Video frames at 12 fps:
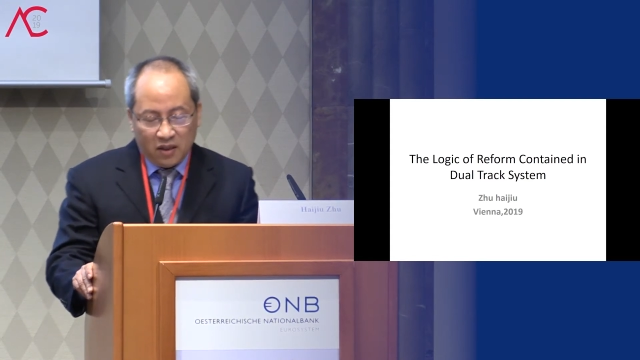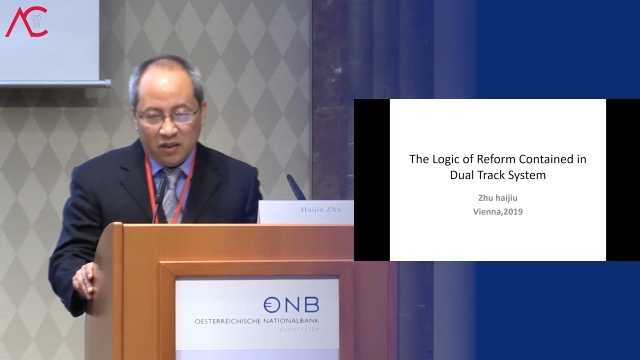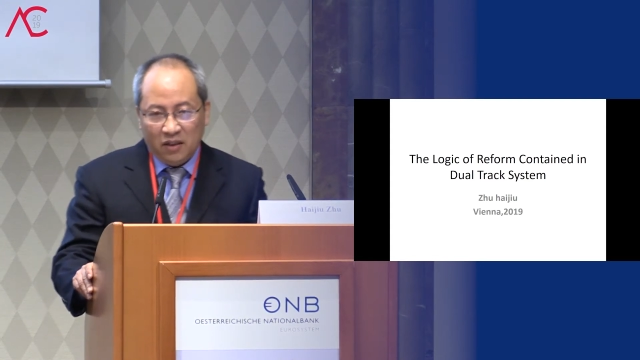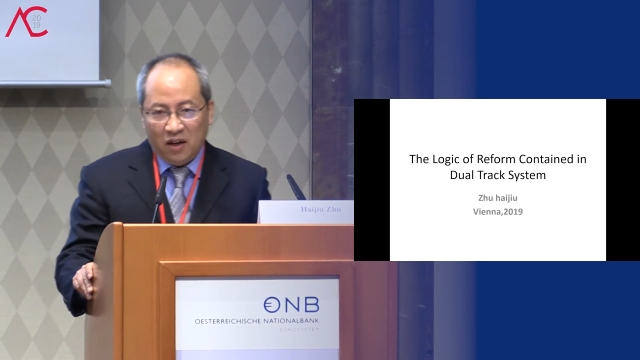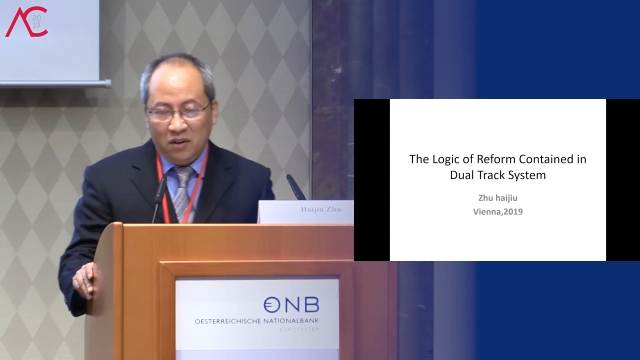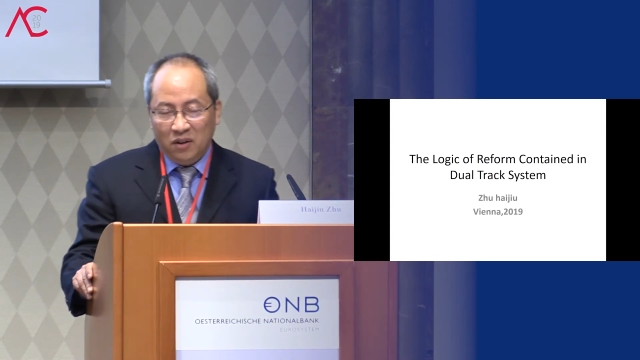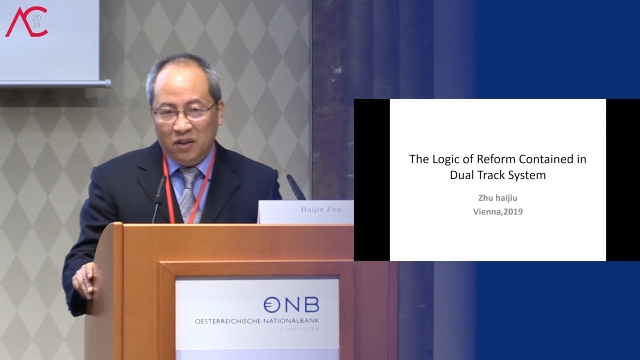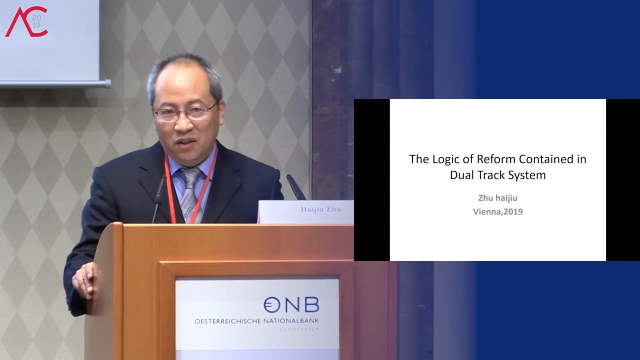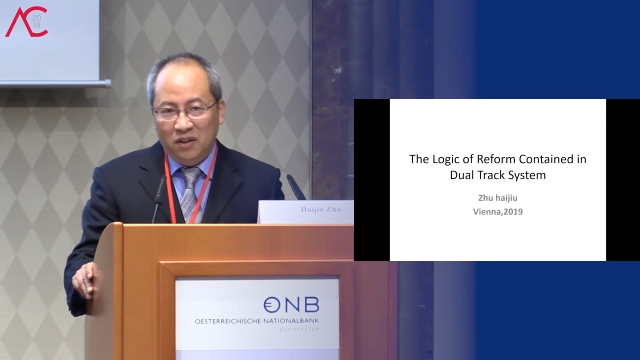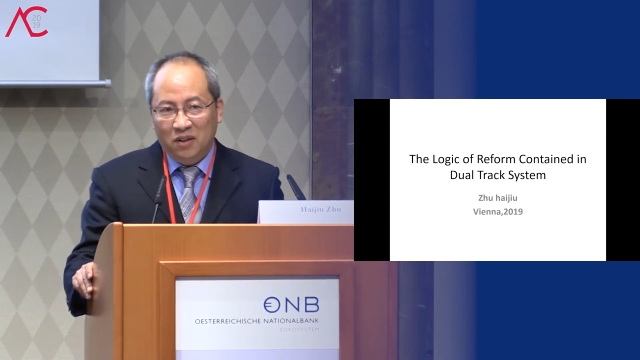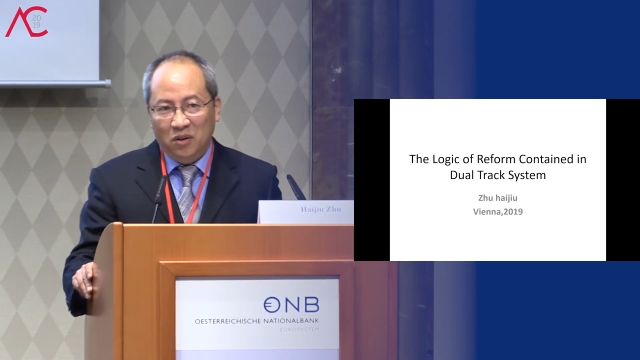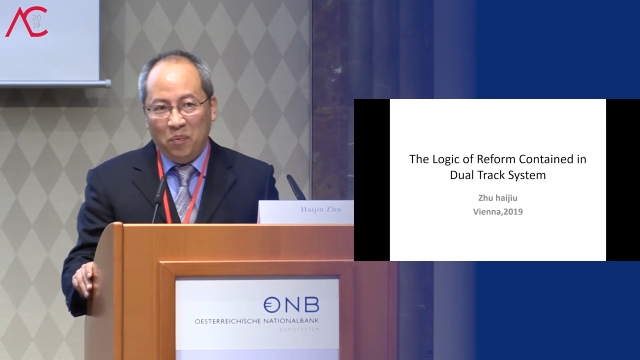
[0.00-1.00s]
Now
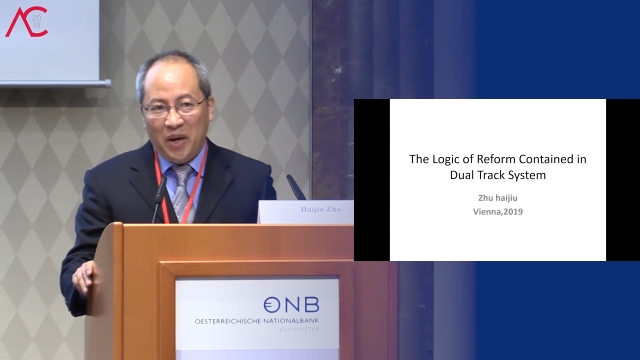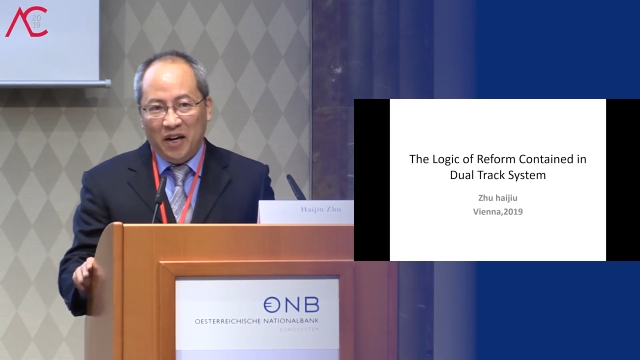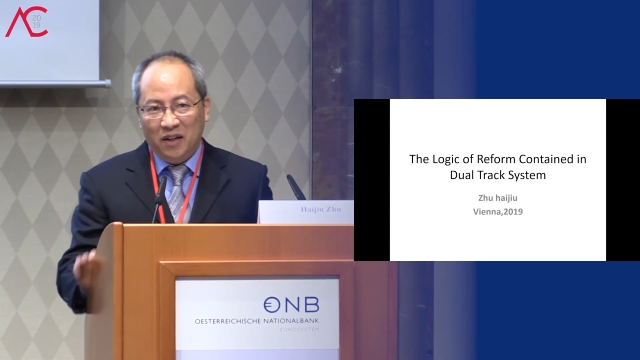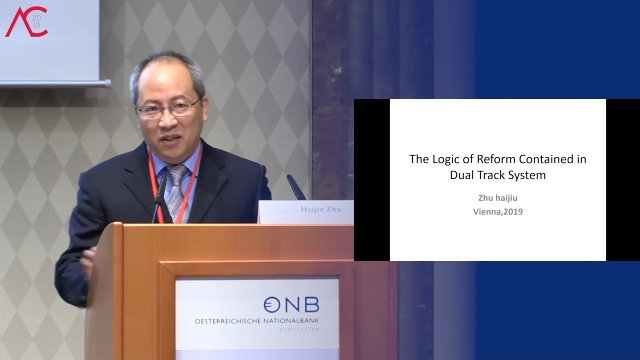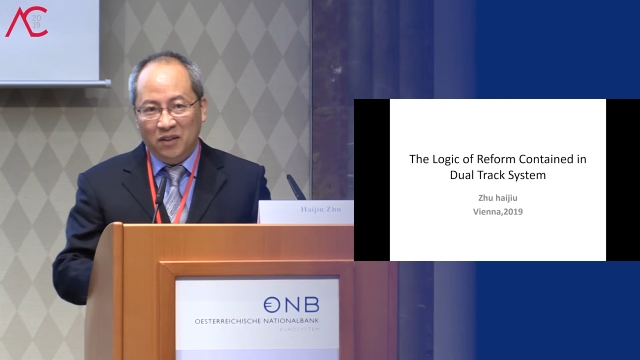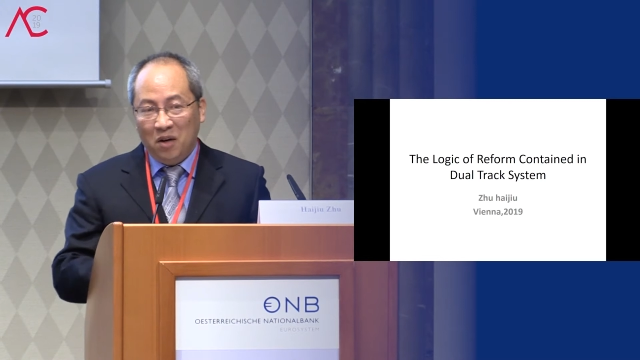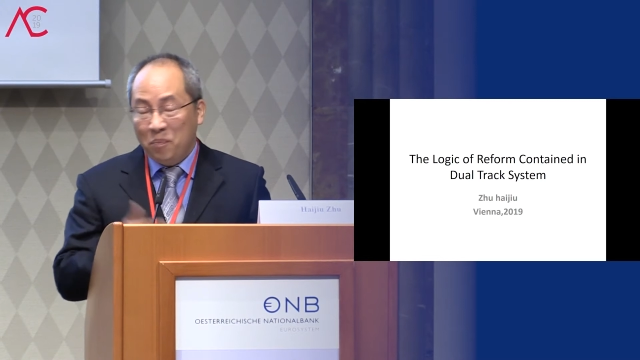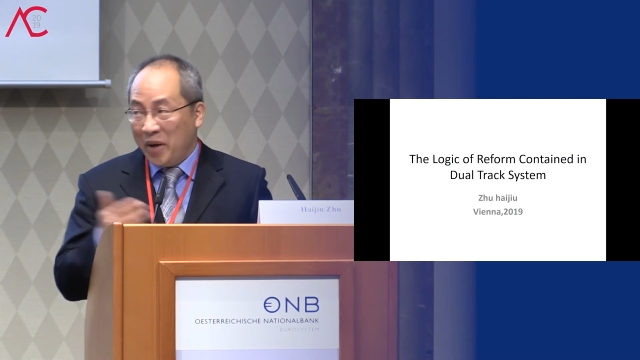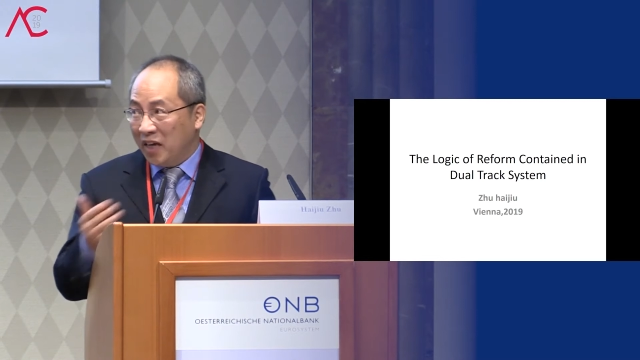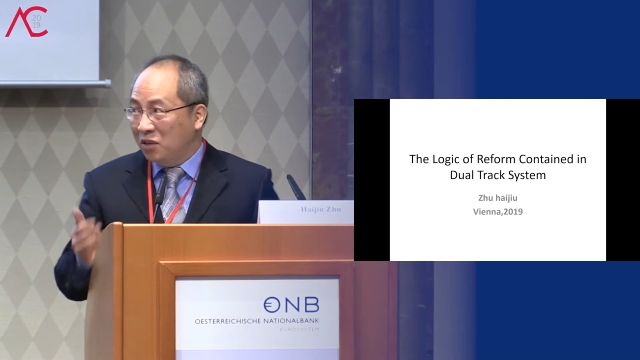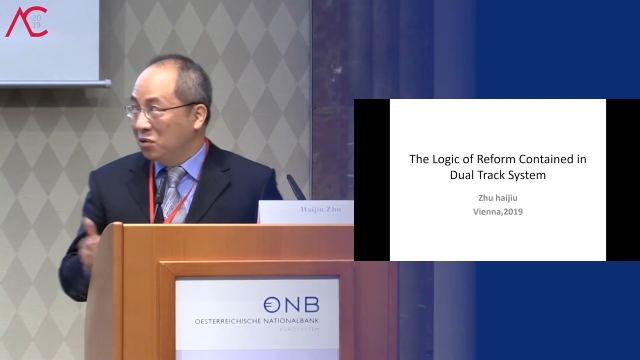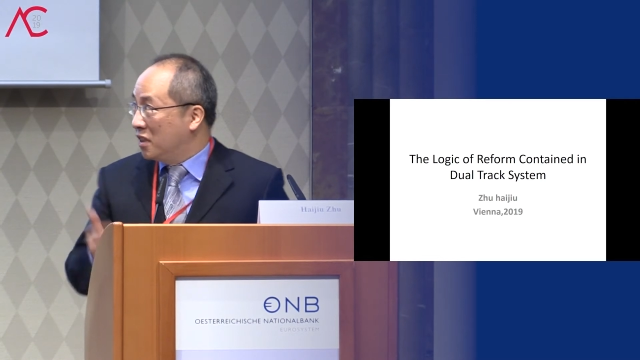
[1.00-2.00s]

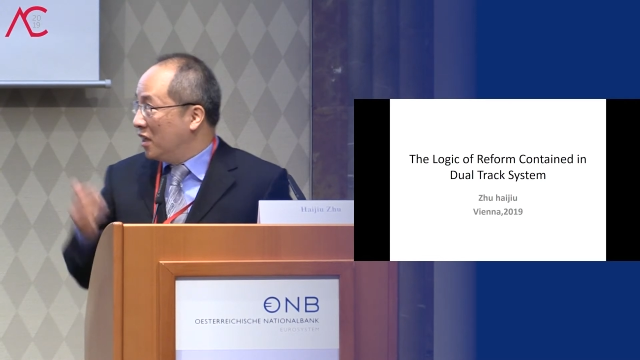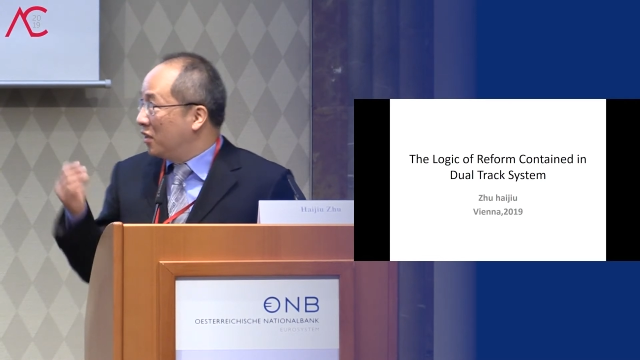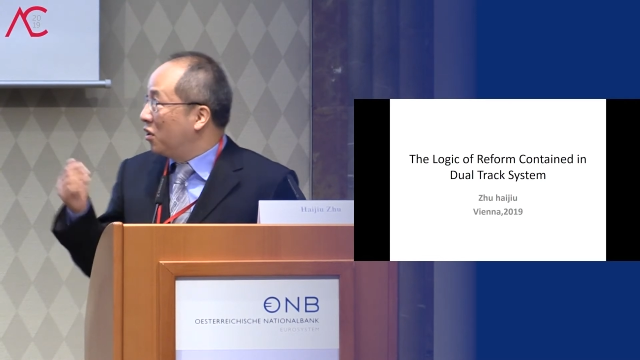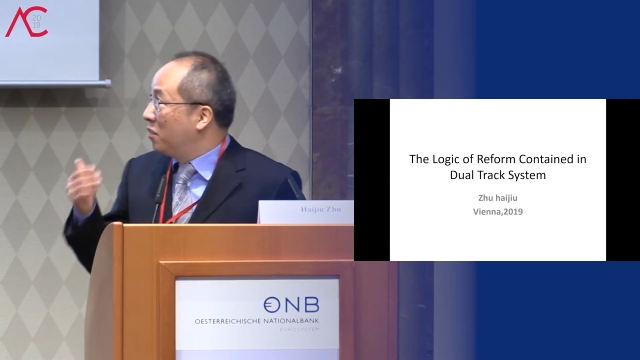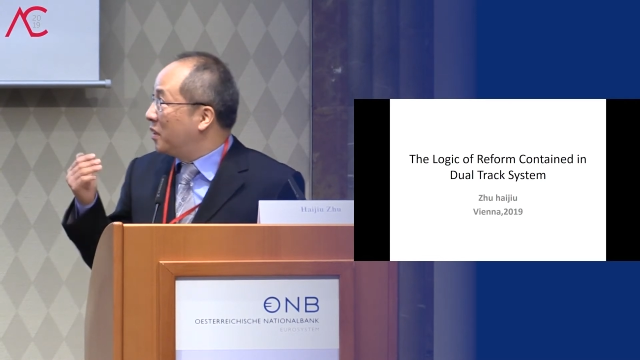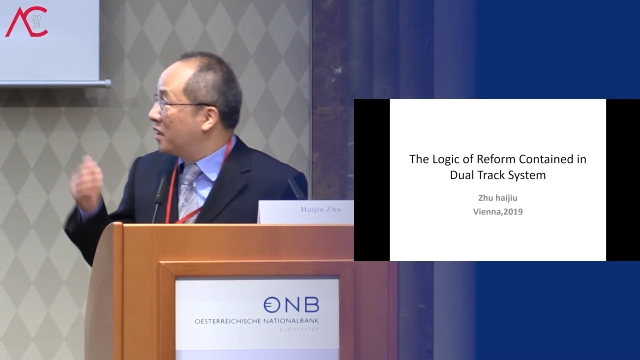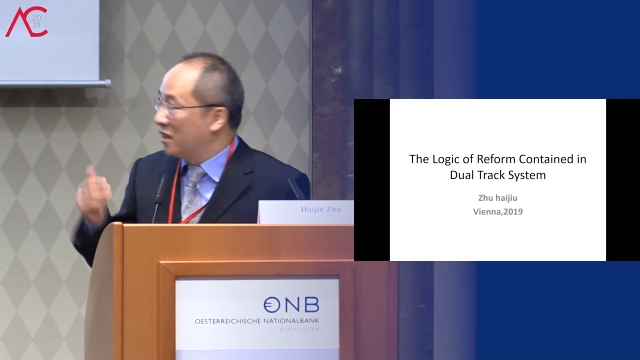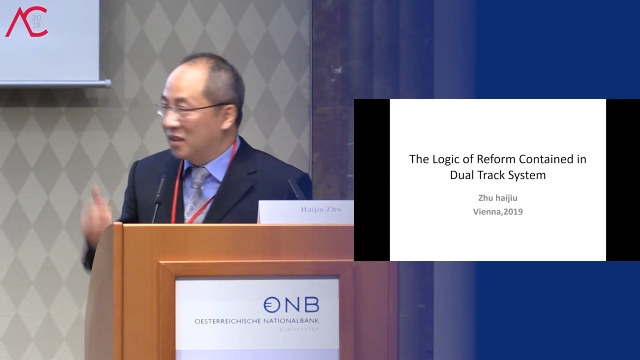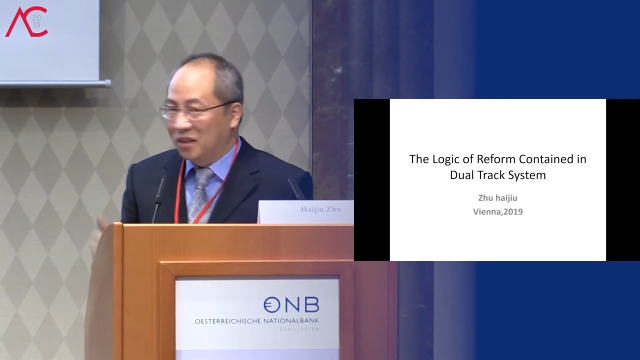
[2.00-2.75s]
back to the topic